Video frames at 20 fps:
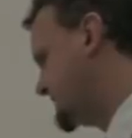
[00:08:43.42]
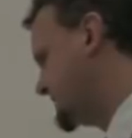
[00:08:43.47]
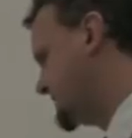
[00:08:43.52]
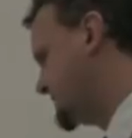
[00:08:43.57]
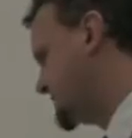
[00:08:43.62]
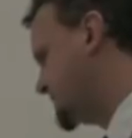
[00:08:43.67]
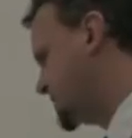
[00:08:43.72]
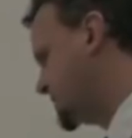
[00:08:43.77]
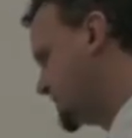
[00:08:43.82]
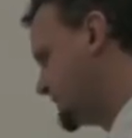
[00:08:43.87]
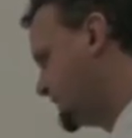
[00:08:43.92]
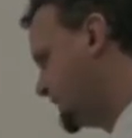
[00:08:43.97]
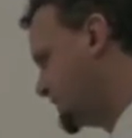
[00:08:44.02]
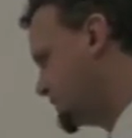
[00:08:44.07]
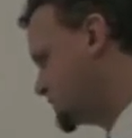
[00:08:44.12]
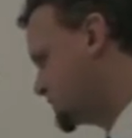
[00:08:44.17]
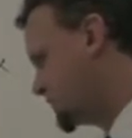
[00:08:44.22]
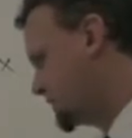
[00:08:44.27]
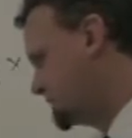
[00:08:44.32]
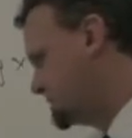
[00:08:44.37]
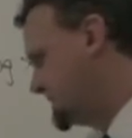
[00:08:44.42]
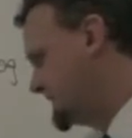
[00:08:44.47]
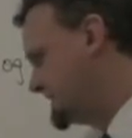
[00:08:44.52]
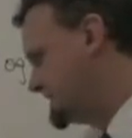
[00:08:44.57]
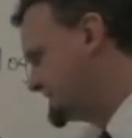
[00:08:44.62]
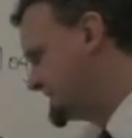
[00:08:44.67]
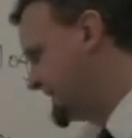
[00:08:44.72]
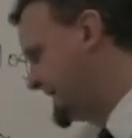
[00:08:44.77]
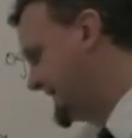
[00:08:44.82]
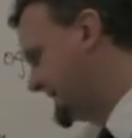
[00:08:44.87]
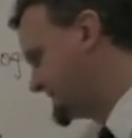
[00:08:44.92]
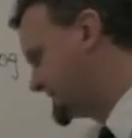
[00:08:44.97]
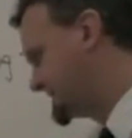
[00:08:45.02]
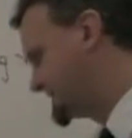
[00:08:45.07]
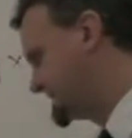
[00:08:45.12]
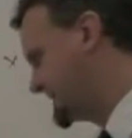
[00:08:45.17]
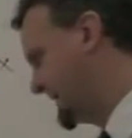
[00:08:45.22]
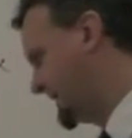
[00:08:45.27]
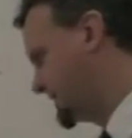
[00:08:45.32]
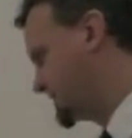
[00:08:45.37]
So this first term needs an x,
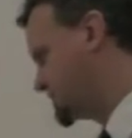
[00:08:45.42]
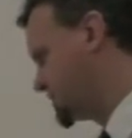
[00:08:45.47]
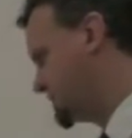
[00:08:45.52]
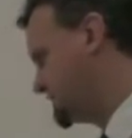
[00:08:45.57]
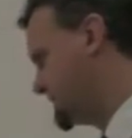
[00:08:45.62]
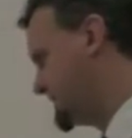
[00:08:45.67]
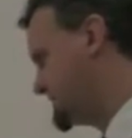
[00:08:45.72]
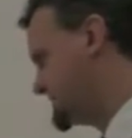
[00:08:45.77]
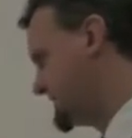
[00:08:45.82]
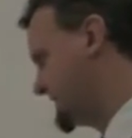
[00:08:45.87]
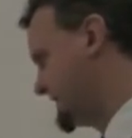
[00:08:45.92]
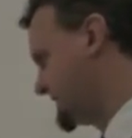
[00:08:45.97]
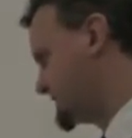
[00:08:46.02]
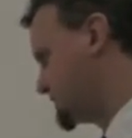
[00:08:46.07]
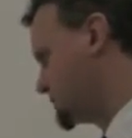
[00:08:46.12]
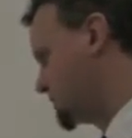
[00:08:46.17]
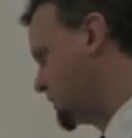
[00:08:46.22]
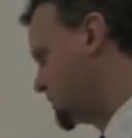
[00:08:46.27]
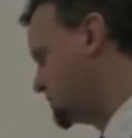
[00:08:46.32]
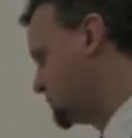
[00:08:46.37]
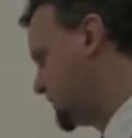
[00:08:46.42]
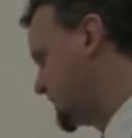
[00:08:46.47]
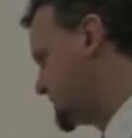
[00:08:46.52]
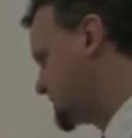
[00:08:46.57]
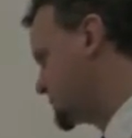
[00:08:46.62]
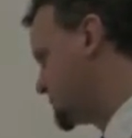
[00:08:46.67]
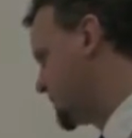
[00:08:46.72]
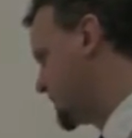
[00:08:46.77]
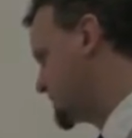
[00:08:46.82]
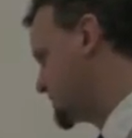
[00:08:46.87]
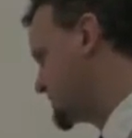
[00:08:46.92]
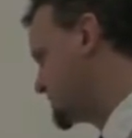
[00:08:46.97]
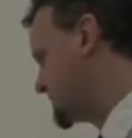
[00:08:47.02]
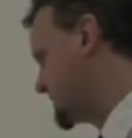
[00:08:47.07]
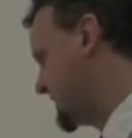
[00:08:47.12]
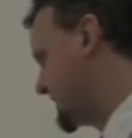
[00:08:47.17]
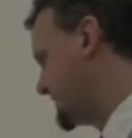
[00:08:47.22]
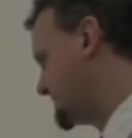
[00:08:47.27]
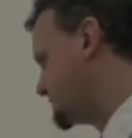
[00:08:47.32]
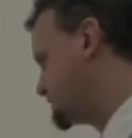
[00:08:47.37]
the second term needs an x squared plus 1. So
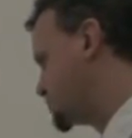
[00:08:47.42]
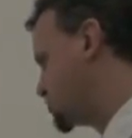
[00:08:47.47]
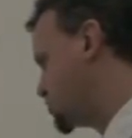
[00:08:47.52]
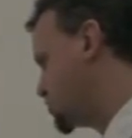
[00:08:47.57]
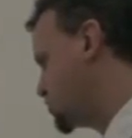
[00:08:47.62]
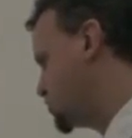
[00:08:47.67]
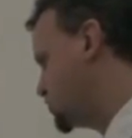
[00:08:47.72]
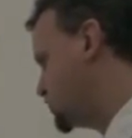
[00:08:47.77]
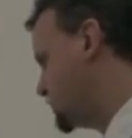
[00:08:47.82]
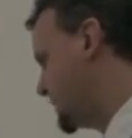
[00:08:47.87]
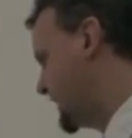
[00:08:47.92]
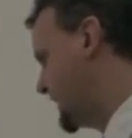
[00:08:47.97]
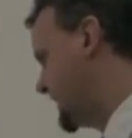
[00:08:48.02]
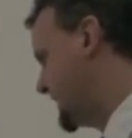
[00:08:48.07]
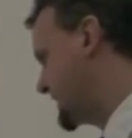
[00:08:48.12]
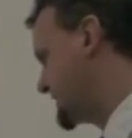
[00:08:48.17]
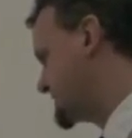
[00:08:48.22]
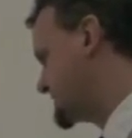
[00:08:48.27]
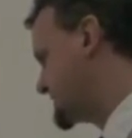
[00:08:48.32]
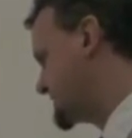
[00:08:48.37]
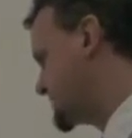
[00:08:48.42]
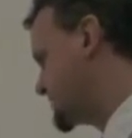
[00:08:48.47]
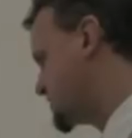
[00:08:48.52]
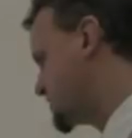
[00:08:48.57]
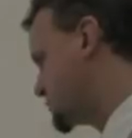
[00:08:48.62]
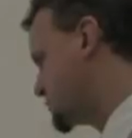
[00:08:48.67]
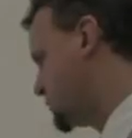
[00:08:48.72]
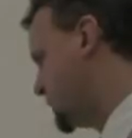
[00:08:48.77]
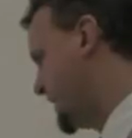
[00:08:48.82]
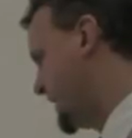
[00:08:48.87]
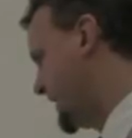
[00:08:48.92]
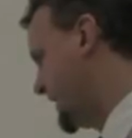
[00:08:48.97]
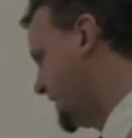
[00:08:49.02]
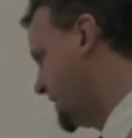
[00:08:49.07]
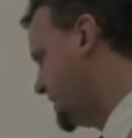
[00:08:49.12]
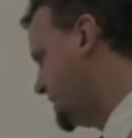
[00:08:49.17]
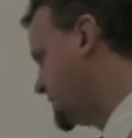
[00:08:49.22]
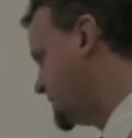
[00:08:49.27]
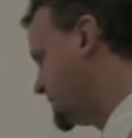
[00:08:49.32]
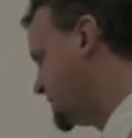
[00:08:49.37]
we have 2x
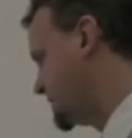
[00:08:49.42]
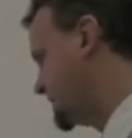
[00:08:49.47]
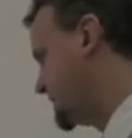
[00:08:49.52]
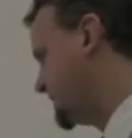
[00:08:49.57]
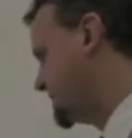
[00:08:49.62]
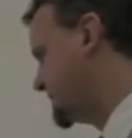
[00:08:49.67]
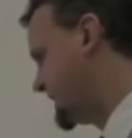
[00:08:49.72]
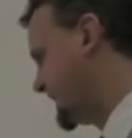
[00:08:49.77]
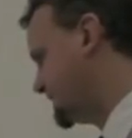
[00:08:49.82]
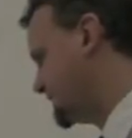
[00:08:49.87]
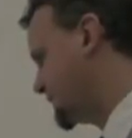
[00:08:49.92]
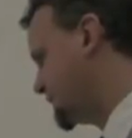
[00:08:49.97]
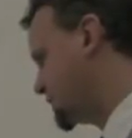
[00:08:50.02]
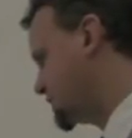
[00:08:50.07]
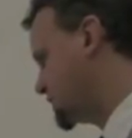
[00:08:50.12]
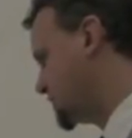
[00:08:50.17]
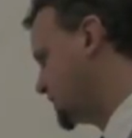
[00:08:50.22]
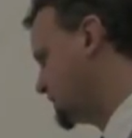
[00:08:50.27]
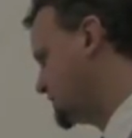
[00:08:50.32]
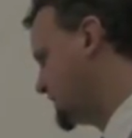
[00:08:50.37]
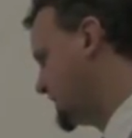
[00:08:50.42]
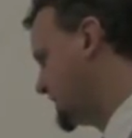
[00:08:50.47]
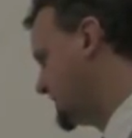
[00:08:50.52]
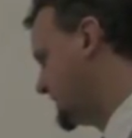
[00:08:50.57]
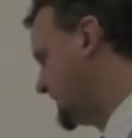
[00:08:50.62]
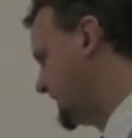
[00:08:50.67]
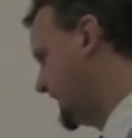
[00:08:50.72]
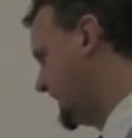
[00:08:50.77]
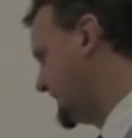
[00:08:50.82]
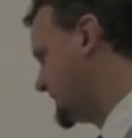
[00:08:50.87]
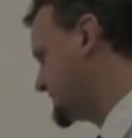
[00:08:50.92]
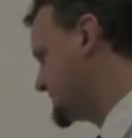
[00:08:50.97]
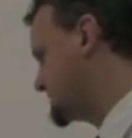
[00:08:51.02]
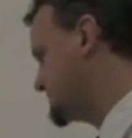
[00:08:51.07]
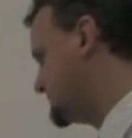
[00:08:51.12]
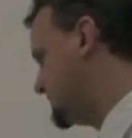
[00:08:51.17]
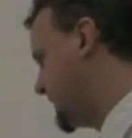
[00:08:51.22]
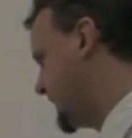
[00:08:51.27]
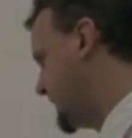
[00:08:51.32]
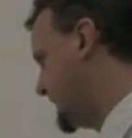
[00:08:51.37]
squared, that first term needed an
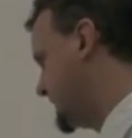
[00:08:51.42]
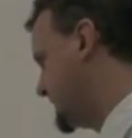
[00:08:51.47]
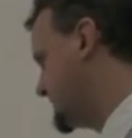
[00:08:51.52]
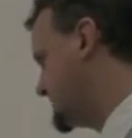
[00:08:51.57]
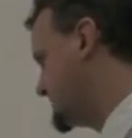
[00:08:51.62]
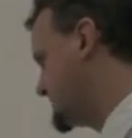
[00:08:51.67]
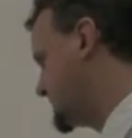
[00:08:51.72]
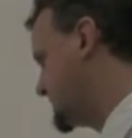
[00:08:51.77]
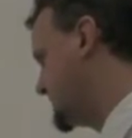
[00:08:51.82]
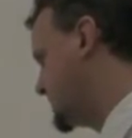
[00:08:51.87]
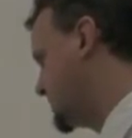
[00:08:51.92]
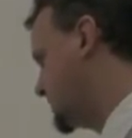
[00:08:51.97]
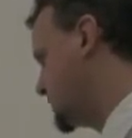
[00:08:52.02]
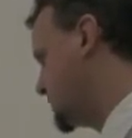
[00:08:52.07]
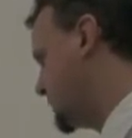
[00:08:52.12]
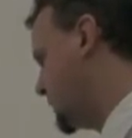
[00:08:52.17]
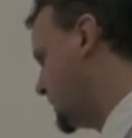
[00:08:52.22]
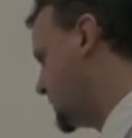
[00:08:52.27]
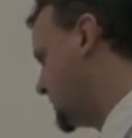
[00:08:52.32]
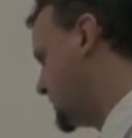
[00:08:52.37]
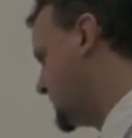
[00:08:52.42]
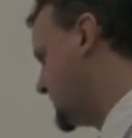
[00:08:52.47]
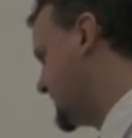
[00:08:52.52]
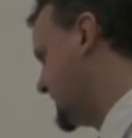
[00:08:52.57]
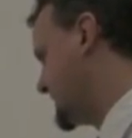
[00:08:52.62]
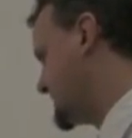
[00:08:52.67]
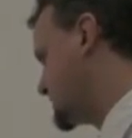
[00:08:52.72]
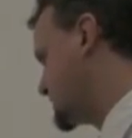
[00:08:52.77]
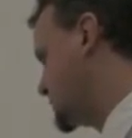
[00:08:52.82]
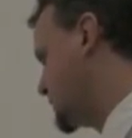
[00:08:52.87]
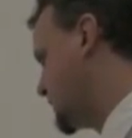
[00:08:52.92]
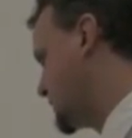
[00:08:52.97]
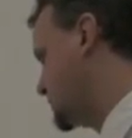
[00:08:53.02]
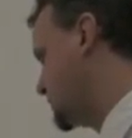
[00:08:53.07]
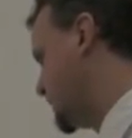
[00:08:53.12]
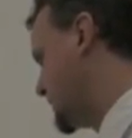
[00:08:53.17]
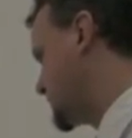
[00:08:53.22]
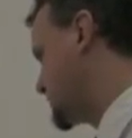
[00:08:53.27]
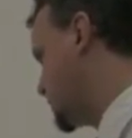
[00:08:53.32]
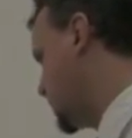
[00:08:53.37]
x, minus quantity x squared
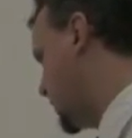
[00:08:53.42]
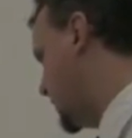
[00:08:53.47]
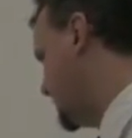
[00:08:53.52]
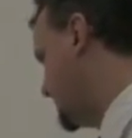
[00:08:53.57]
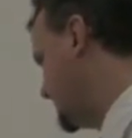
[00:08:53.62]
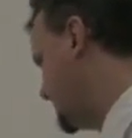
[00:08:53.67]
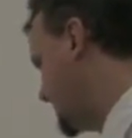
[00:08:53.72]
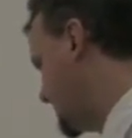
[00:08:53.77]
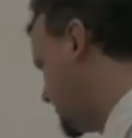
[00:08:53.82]
plus 1.